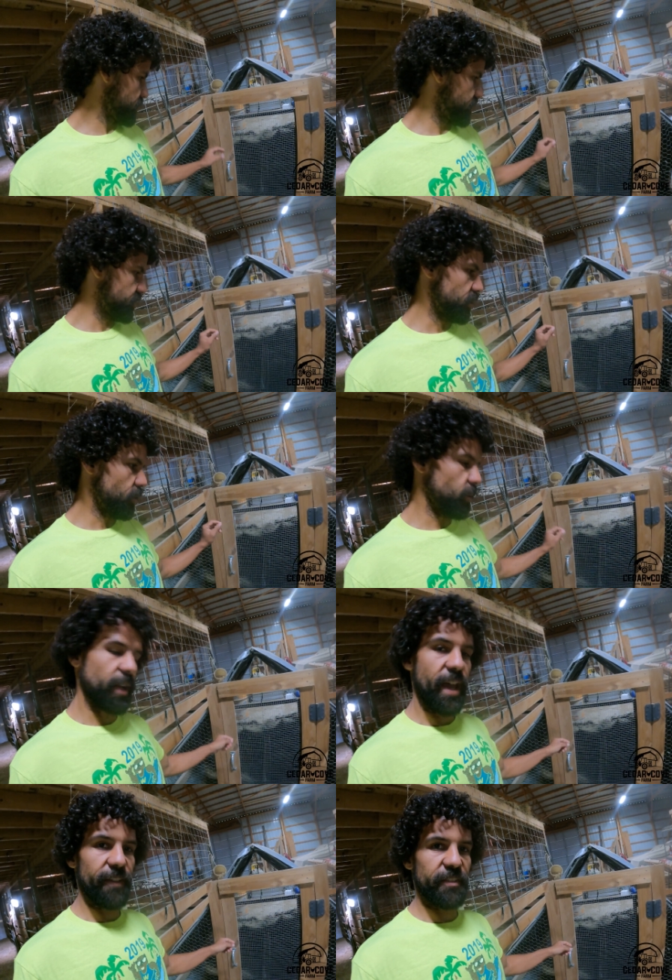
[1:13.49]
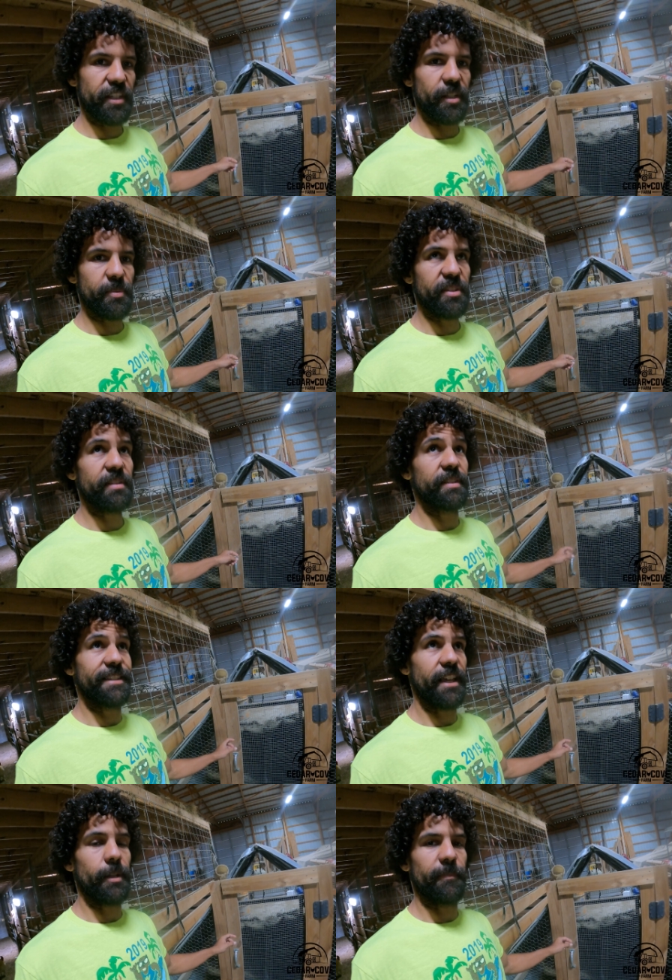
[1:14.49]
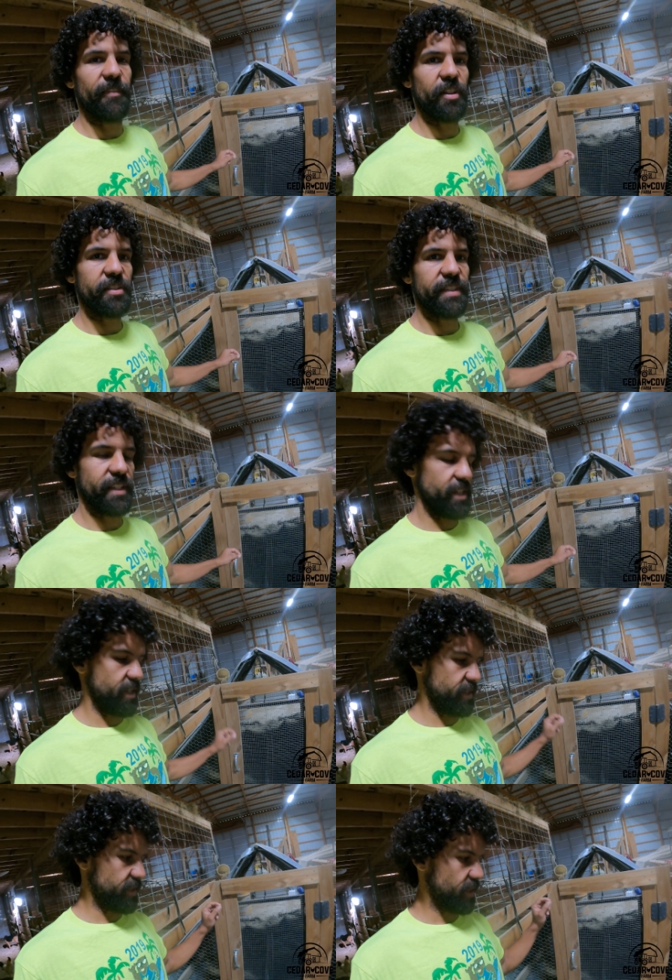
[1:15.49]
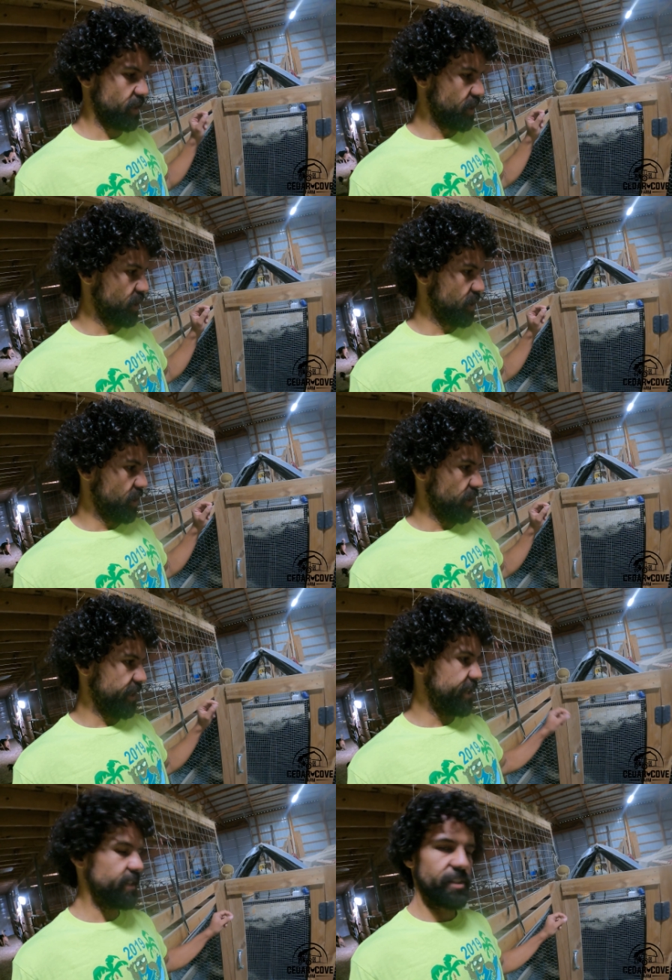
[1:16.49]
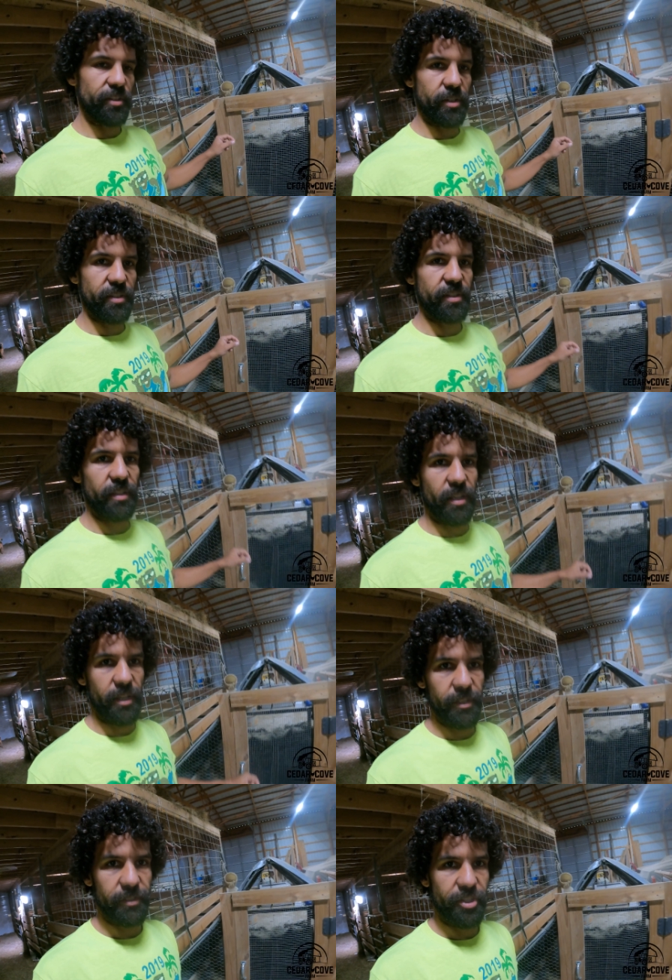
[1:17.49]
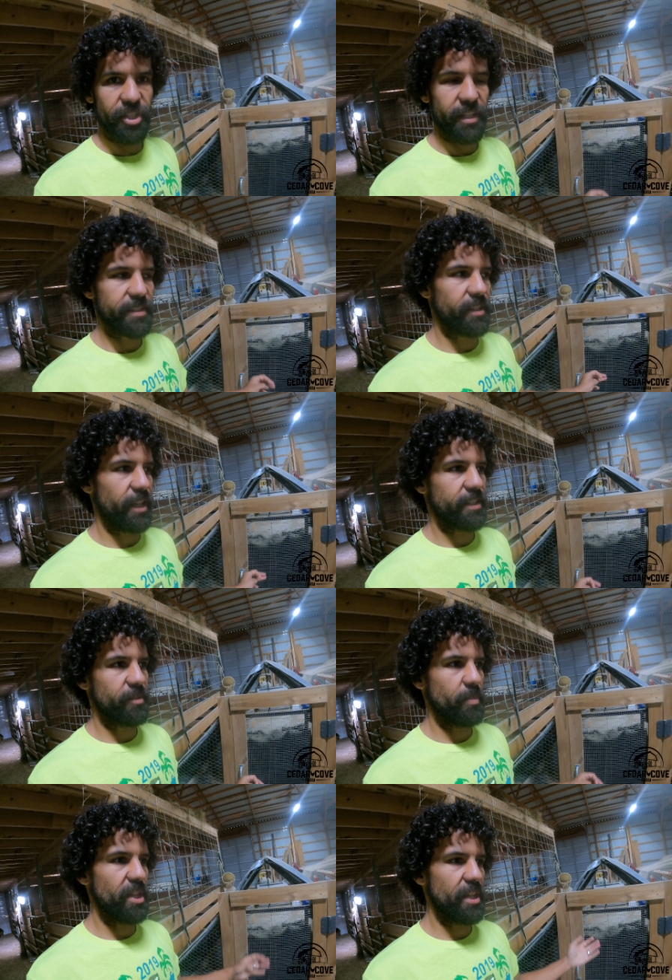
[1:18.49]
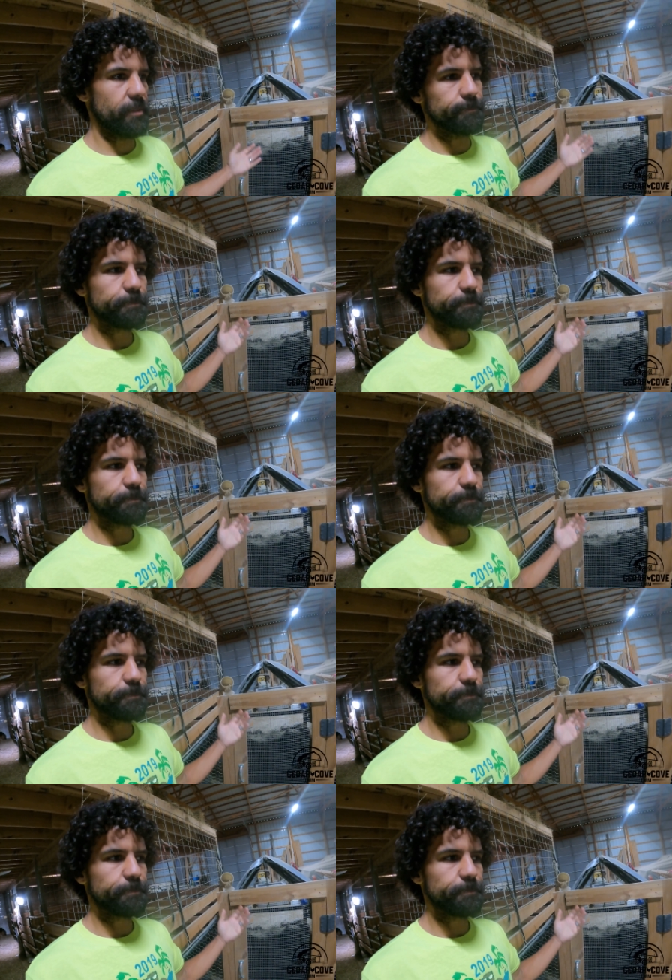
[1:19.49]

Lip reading: So what I have to get set up first is heat source. Chicks like to be